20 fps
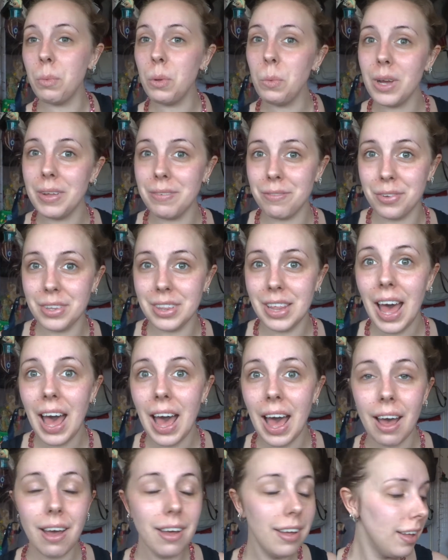we went for
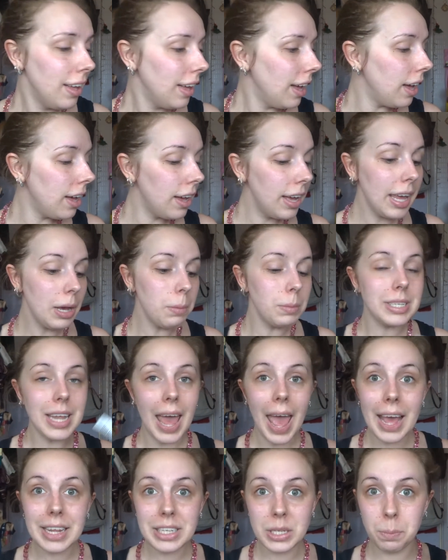that, it was
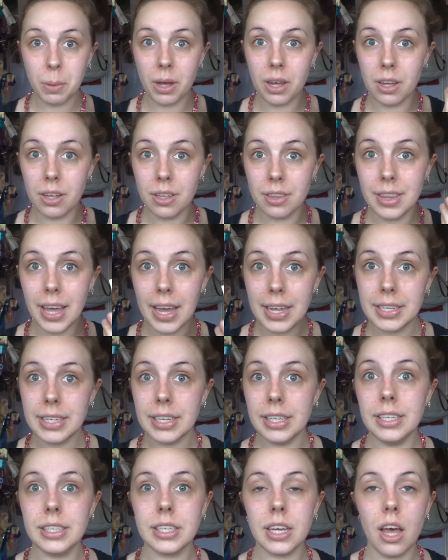Espa that
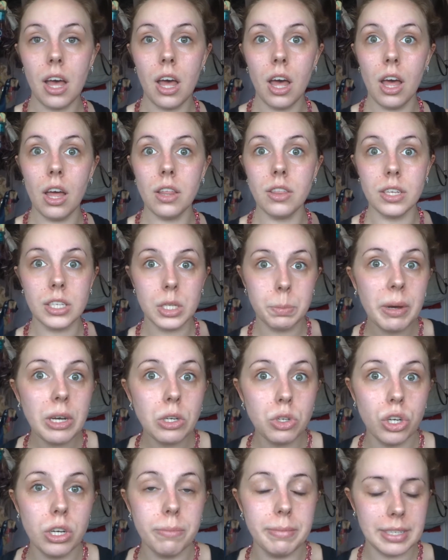did the spa
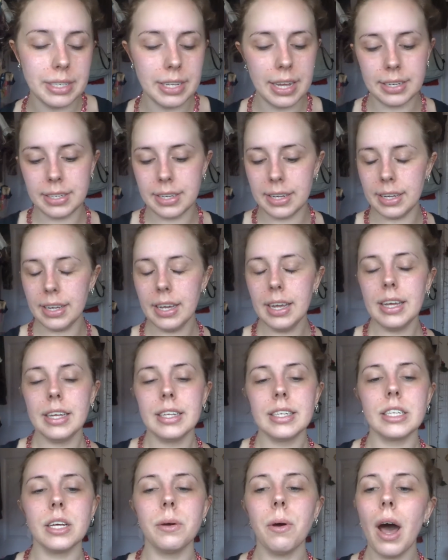treatments that day.
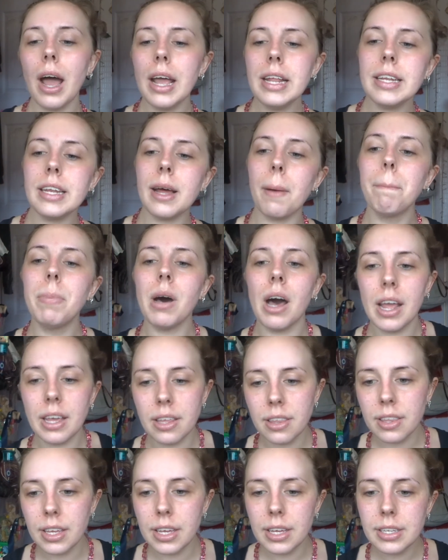So I ended up
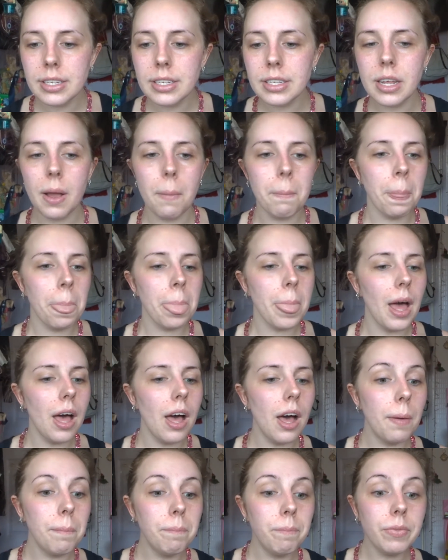buying things,
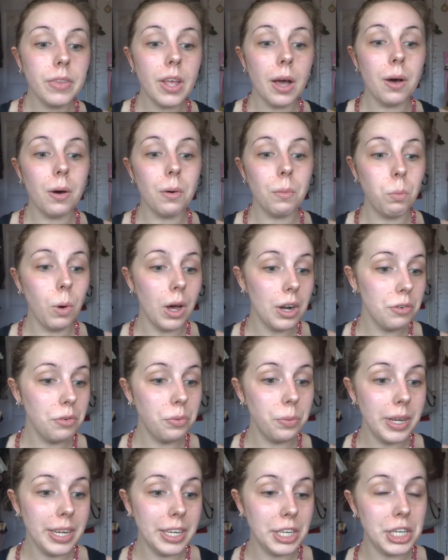one of
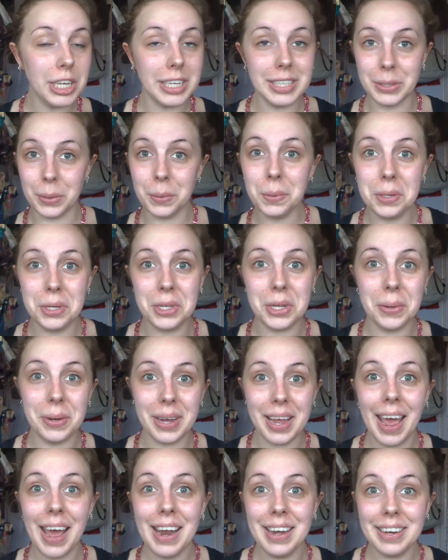which is also a
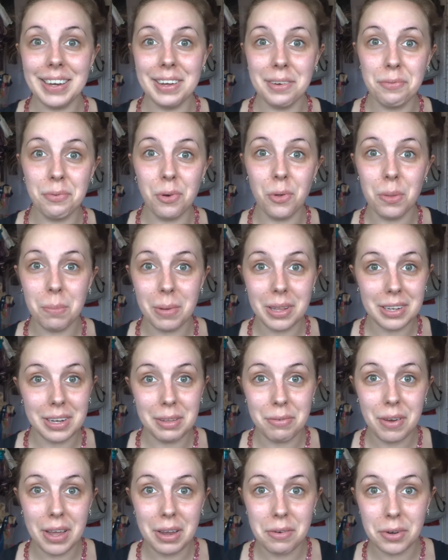candidate for the monthly
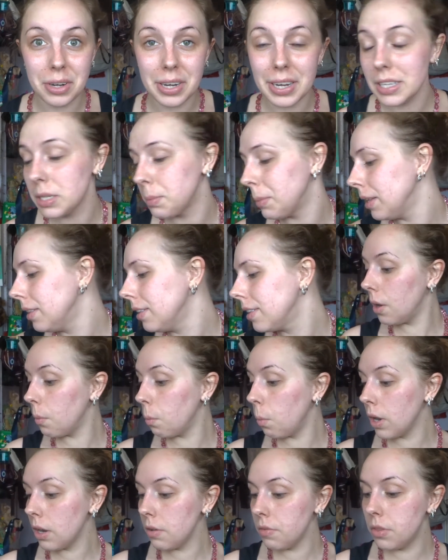favourite next month.
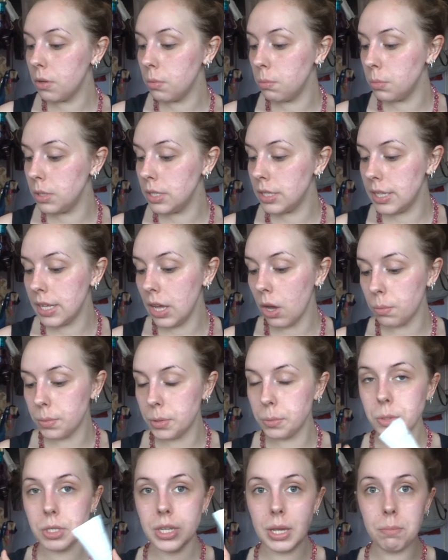One of them was the
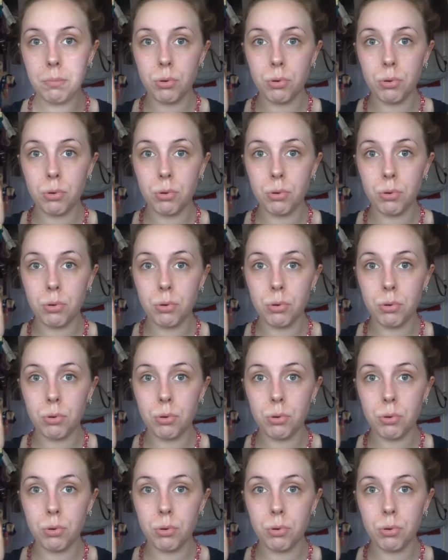Optimal Skin